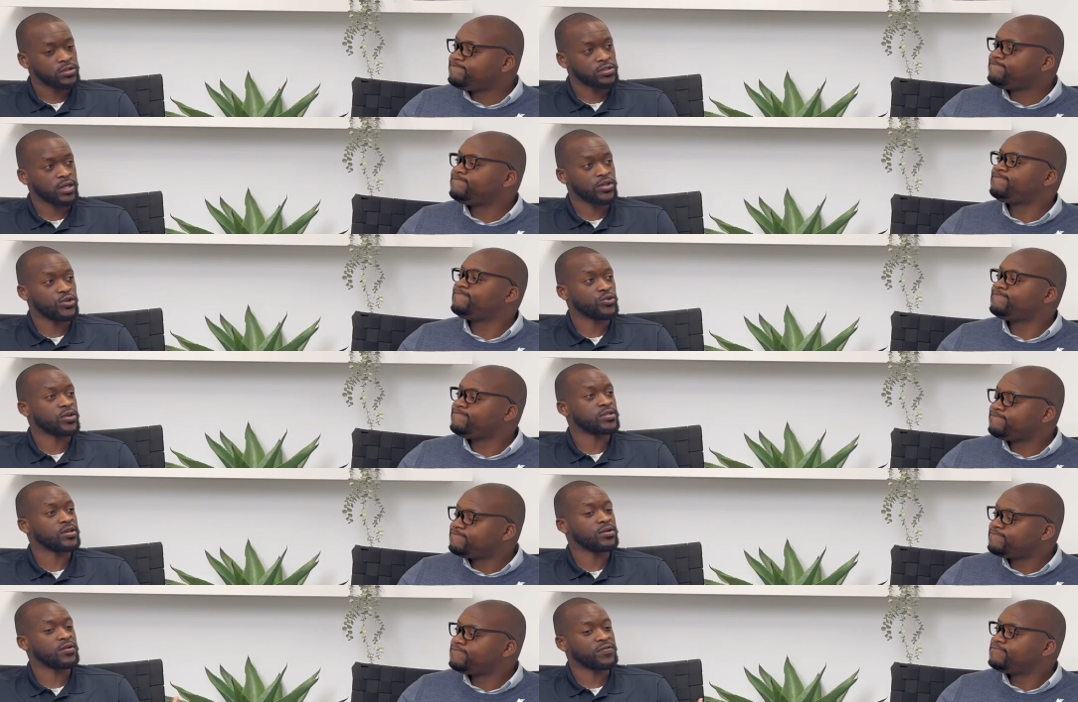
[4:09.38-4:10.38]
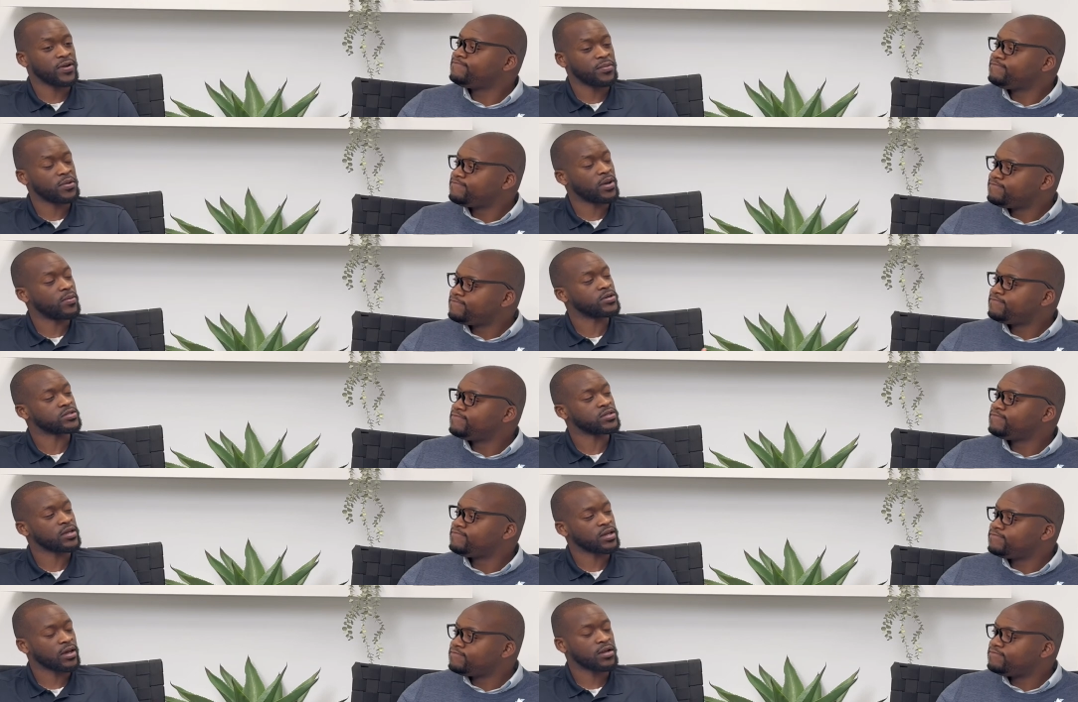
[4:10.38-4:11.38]
Speaker 1: so that you can tell your family members and they
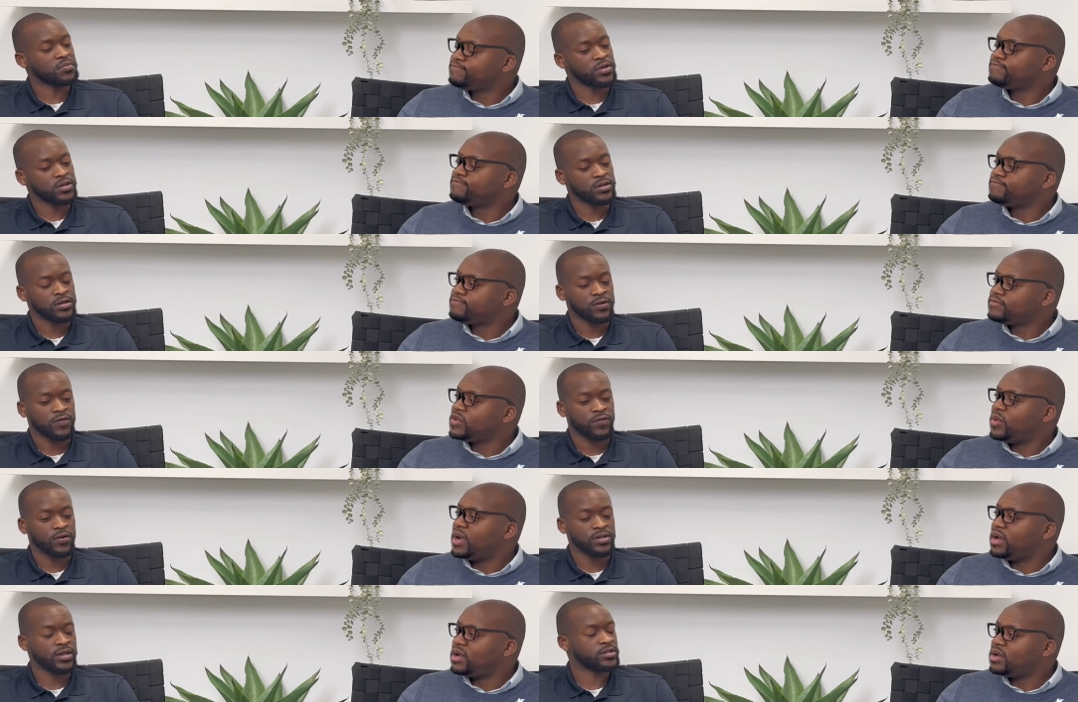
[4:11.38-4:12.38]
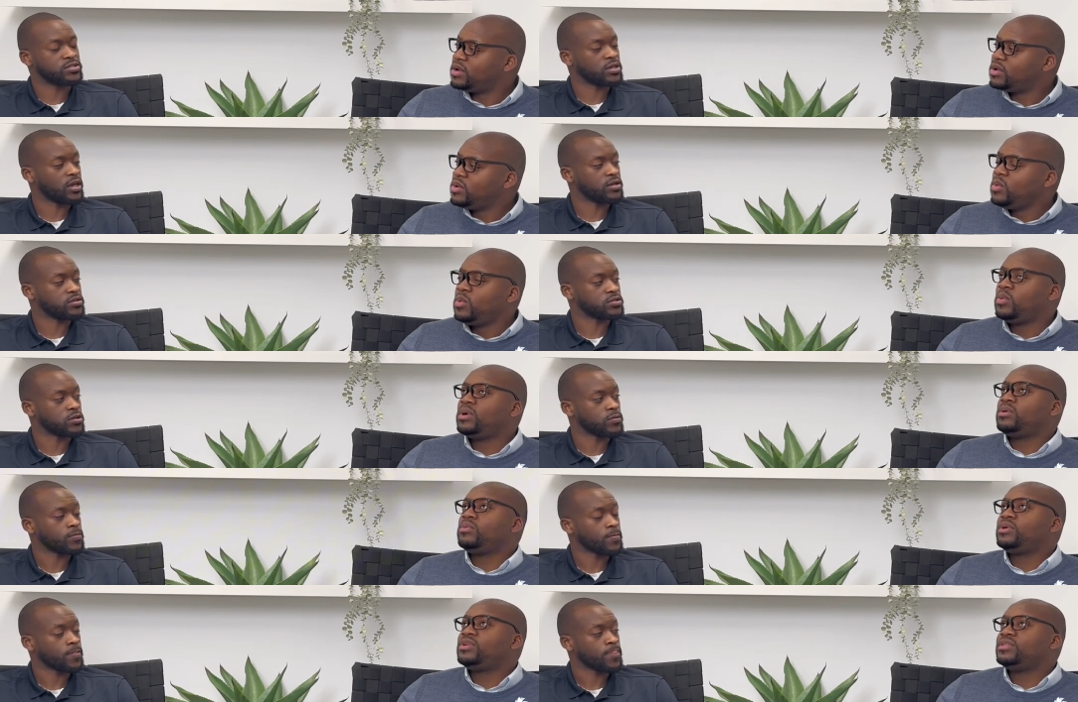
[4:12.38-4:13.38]
can kind of be fully wow. educated. So. What
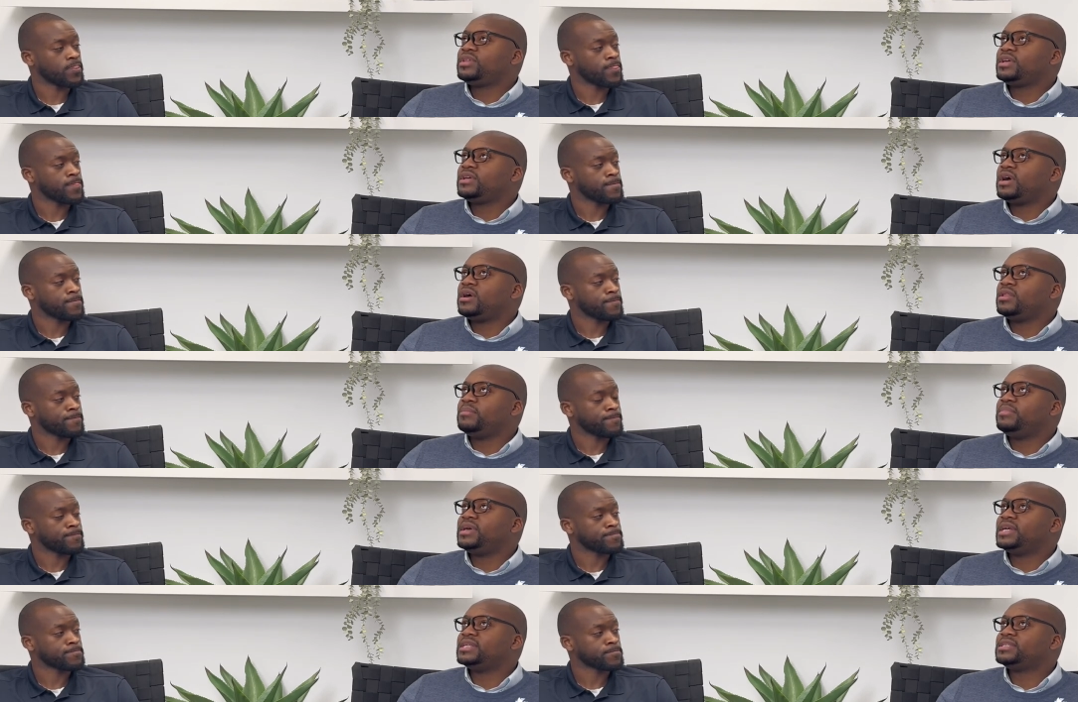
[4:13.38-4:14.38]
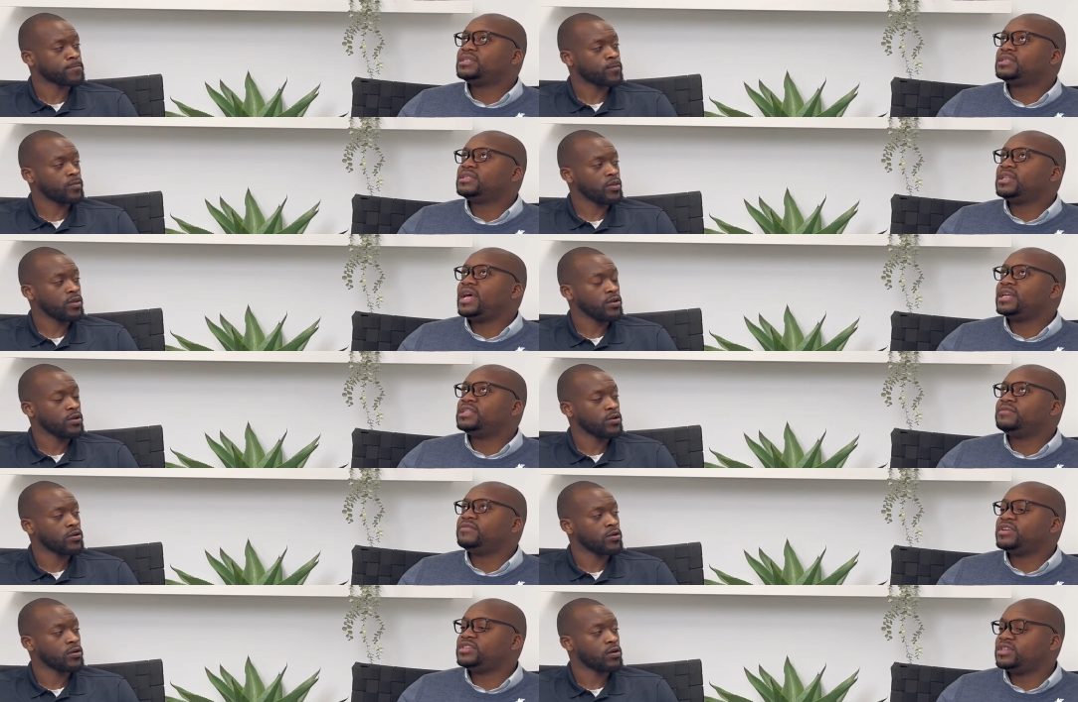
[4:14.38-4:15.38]
Speaker 2: What do you think are the biggest like
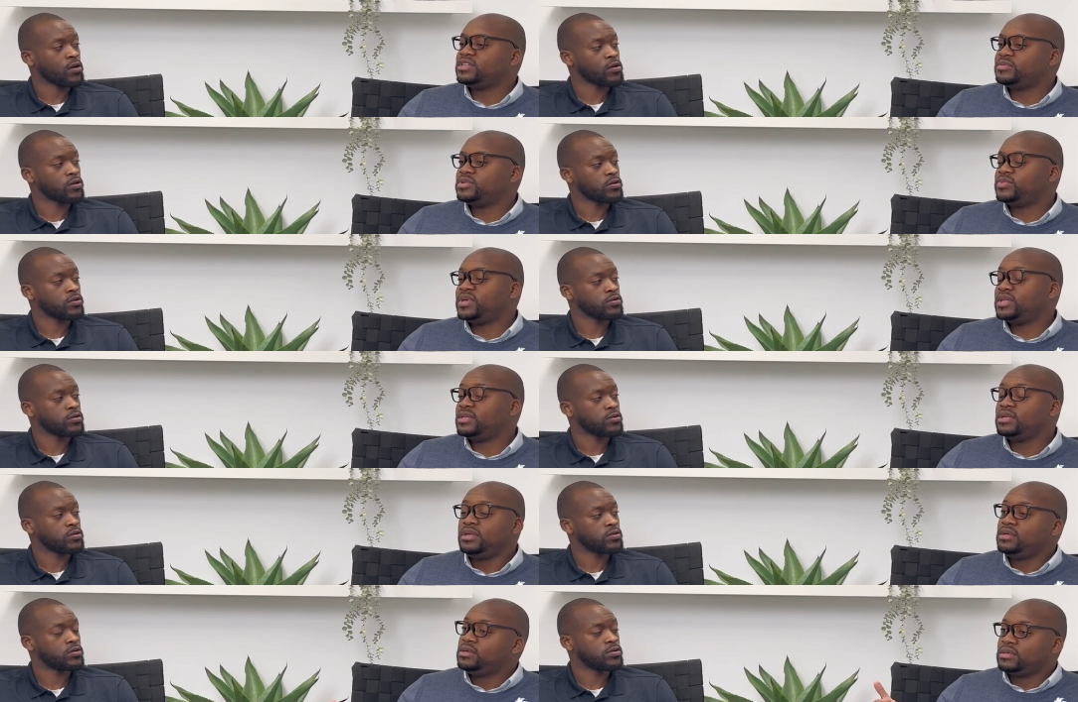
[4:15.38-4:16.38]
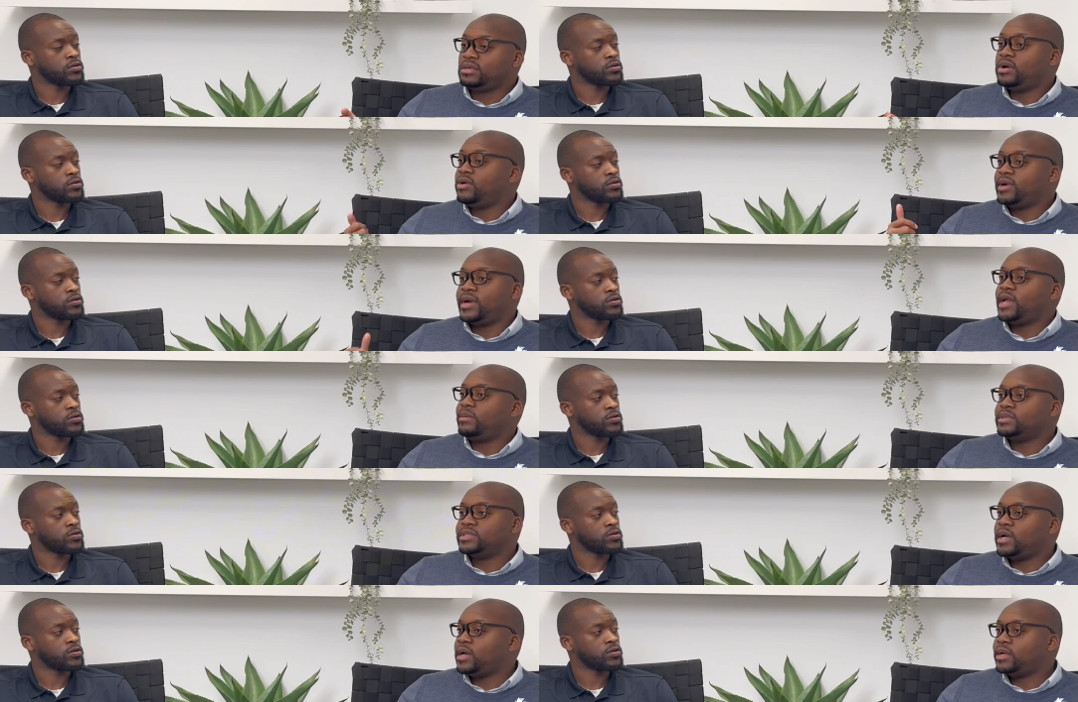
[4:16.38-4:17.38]
differentiators between going on
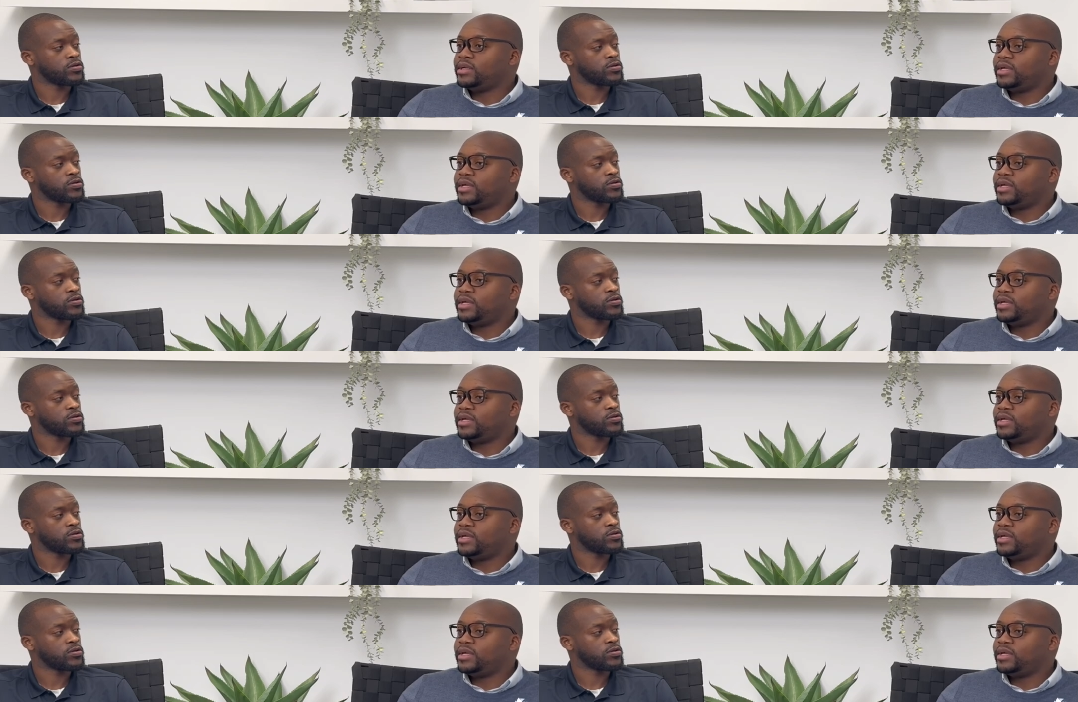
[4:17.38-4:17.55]
Amazon